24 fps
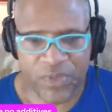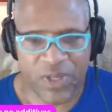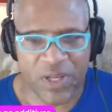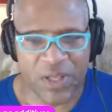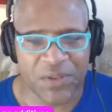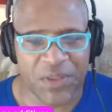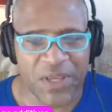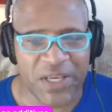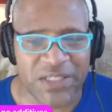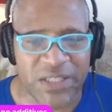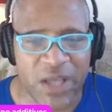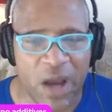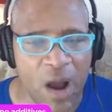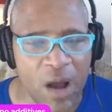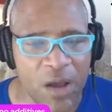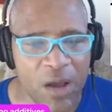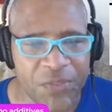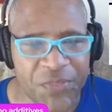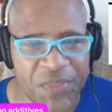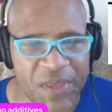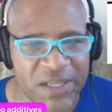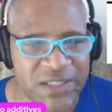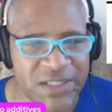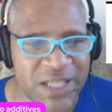These are all
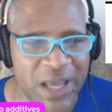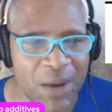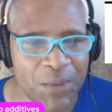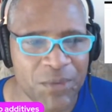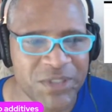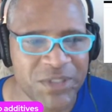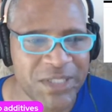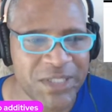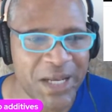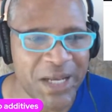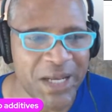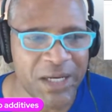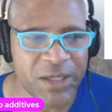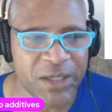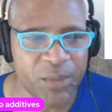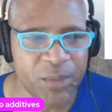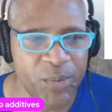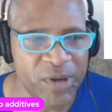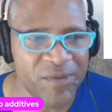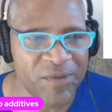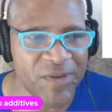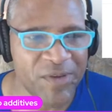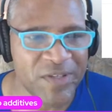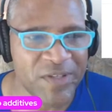things that were said in the
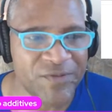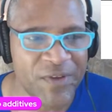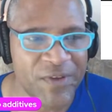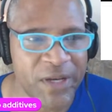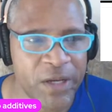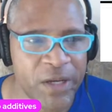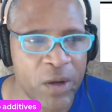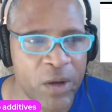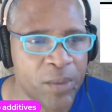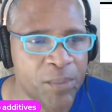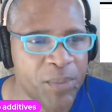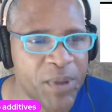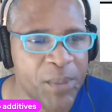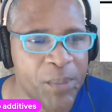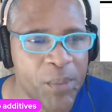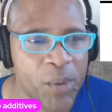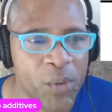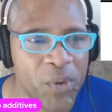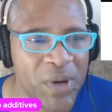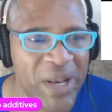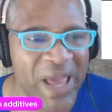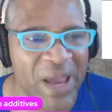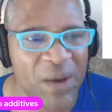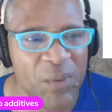previous video, and
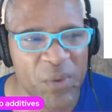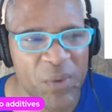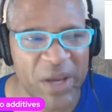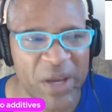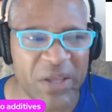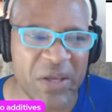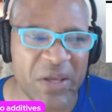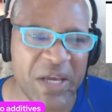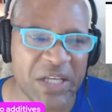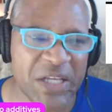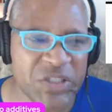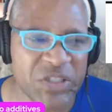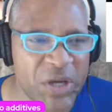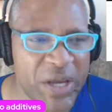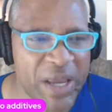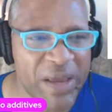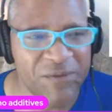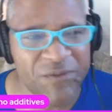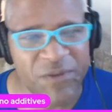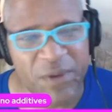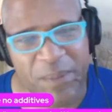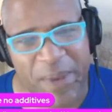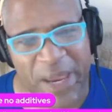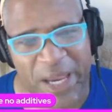people were like, where do you get your
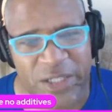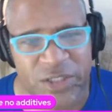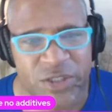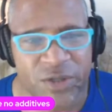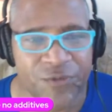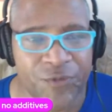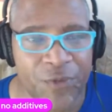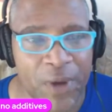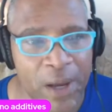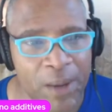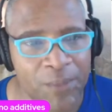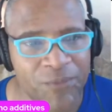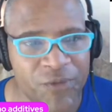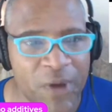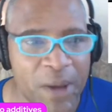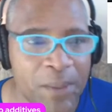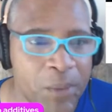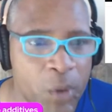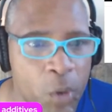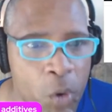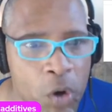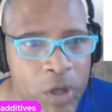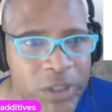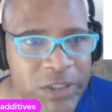information from? From
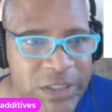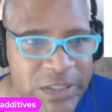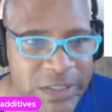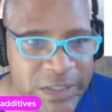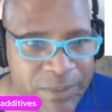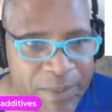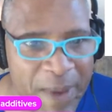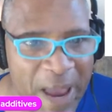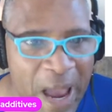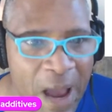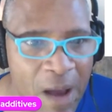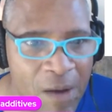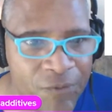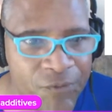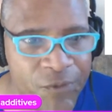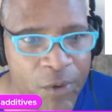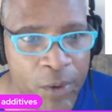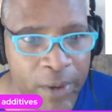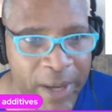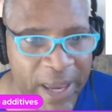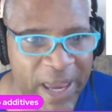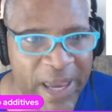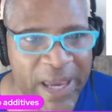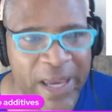the horse's mouth,
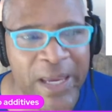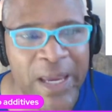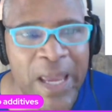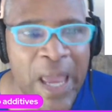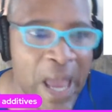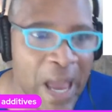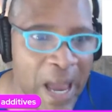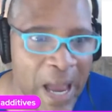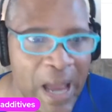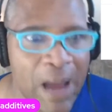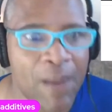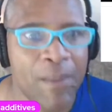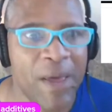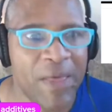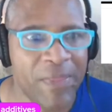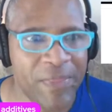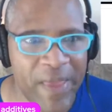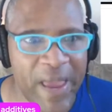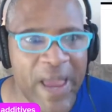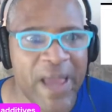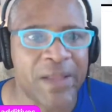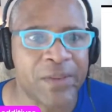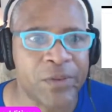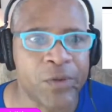okay? How about
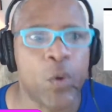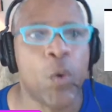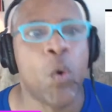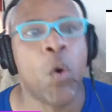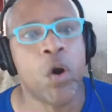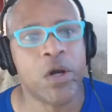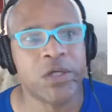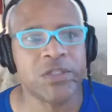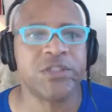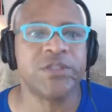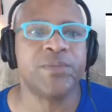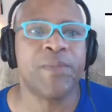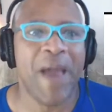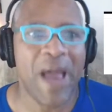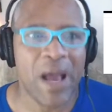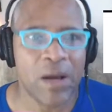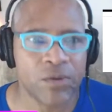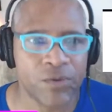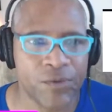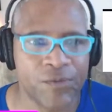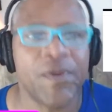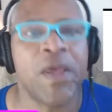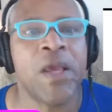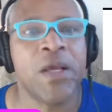that? The horse's
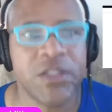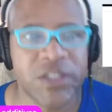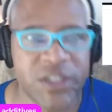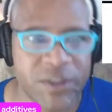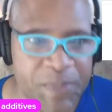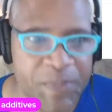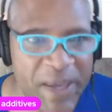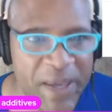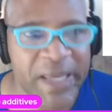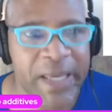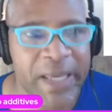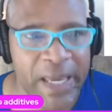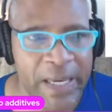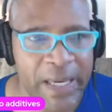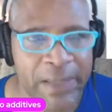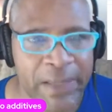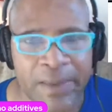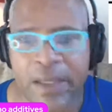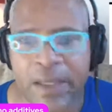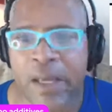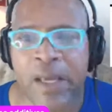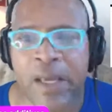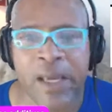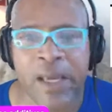mouth speaking.
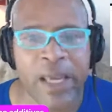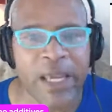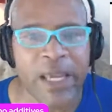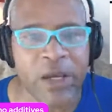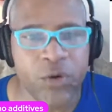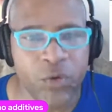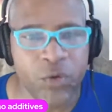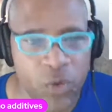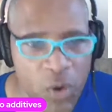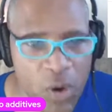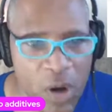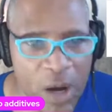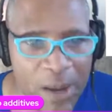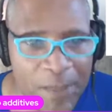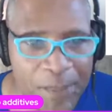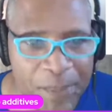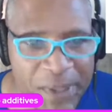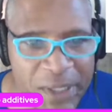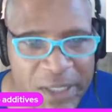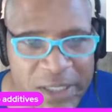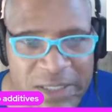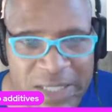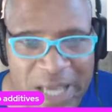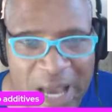He grew up
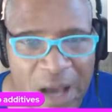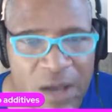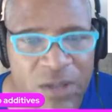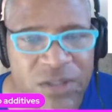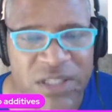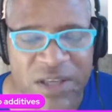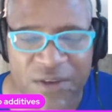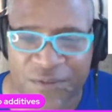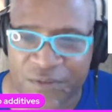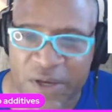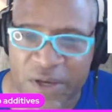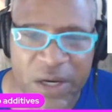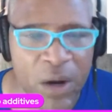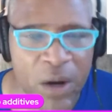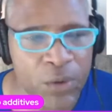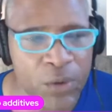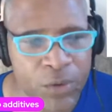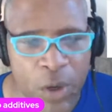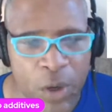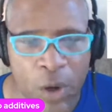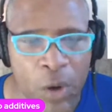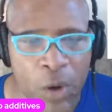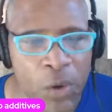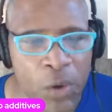in his house. If he don't
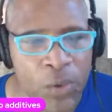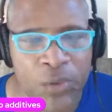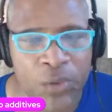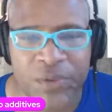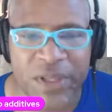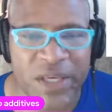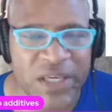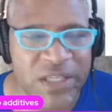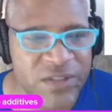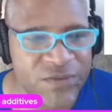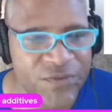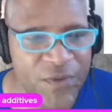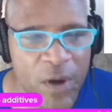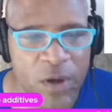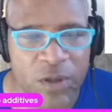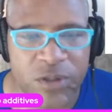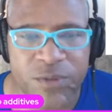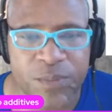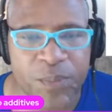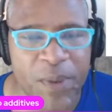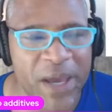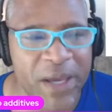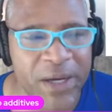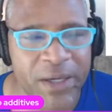know these
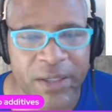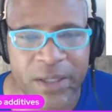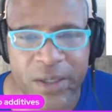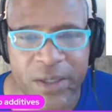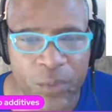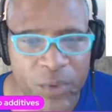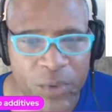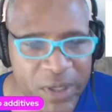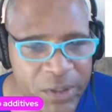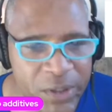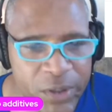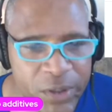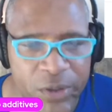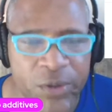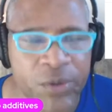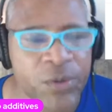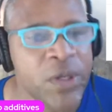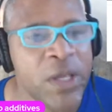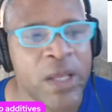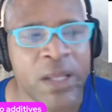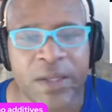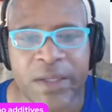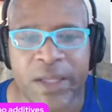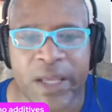folks better than we do,
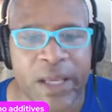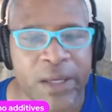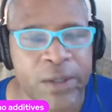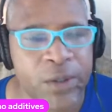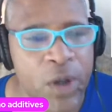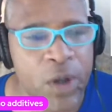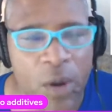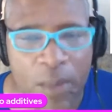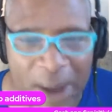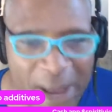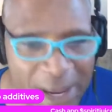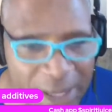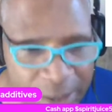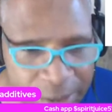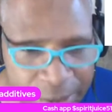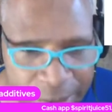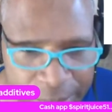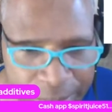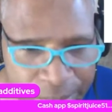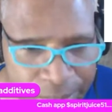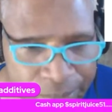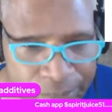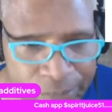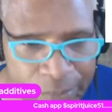then nobody do.
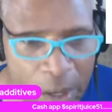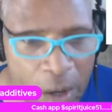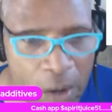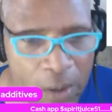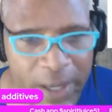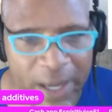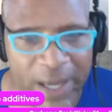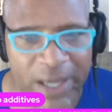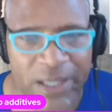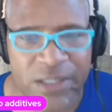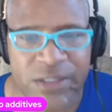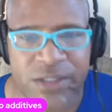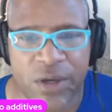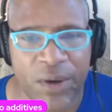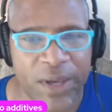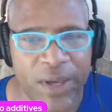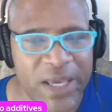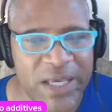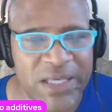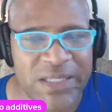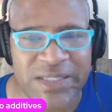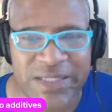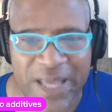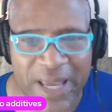Okay, so
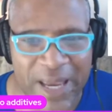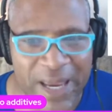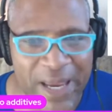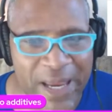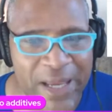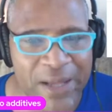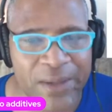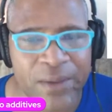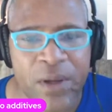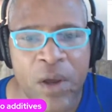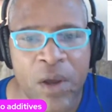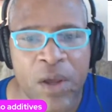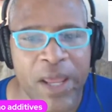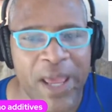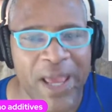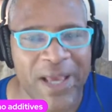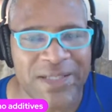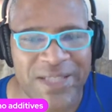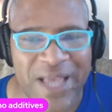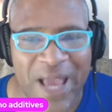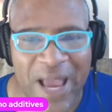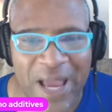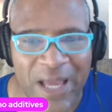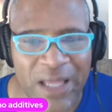he's saying
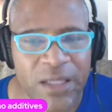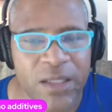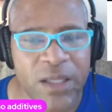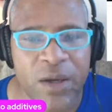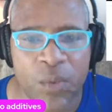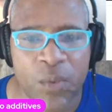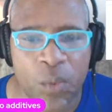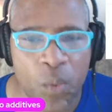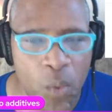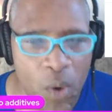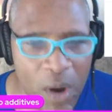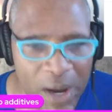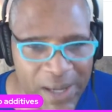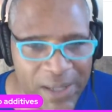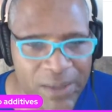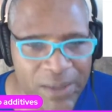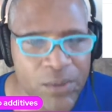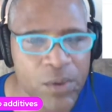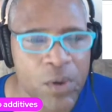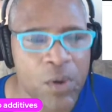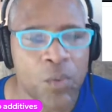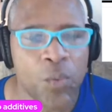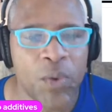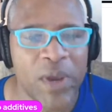exactly what
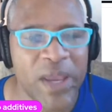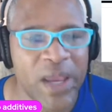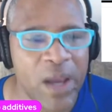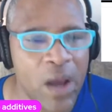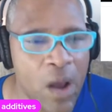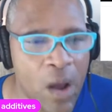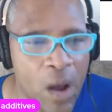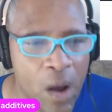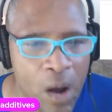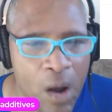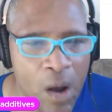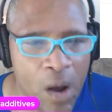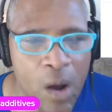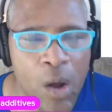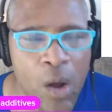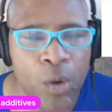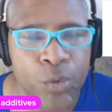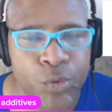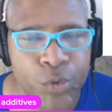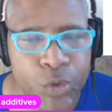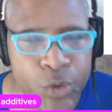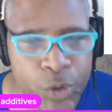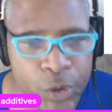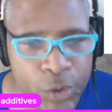we all
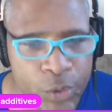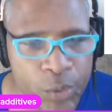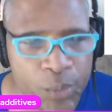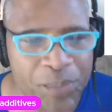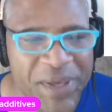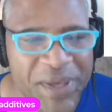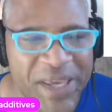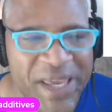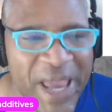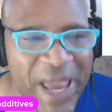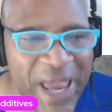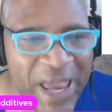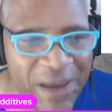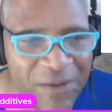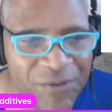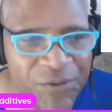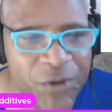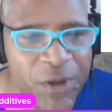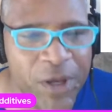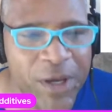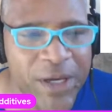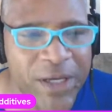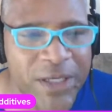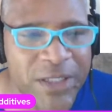knew.
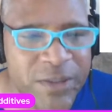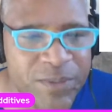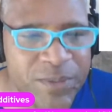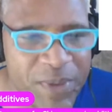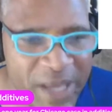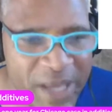Behavior is